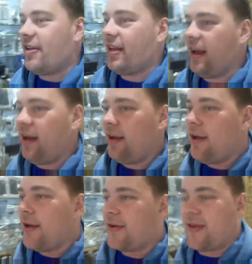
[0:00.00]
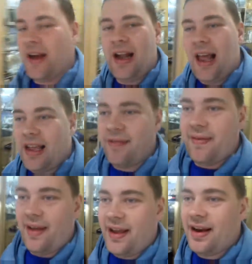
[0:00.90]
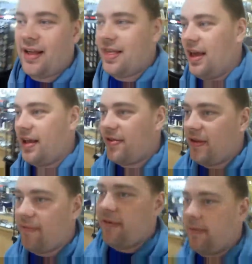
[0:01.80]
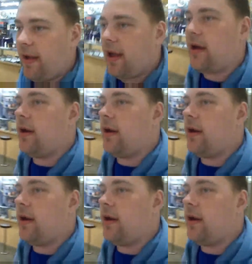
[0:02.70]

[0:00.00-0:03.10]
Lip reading: It's only a Green Lane, mate, and I tell you something, mate.